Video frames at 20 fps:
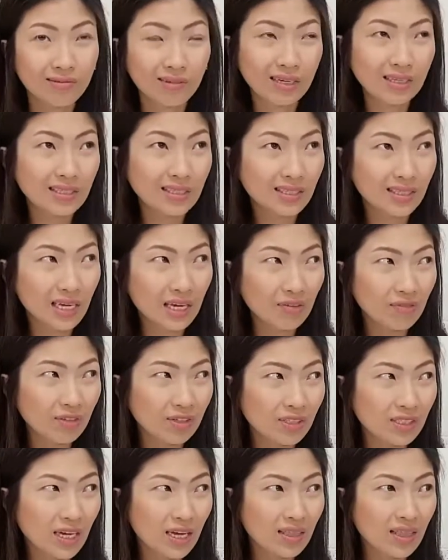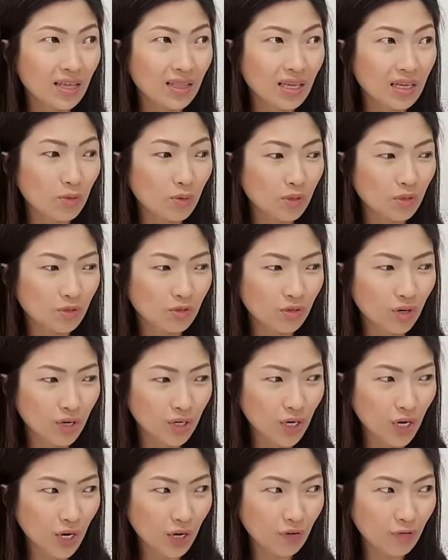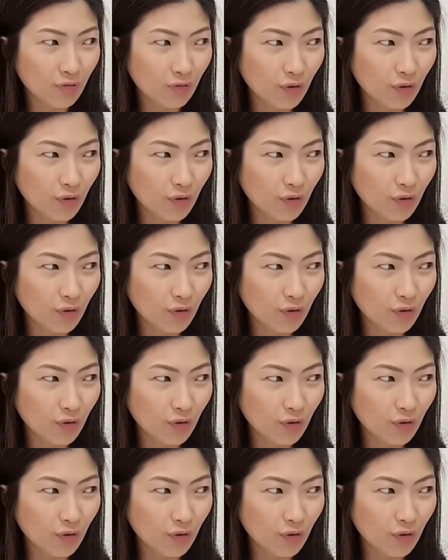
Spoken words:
it's safe to say that it was running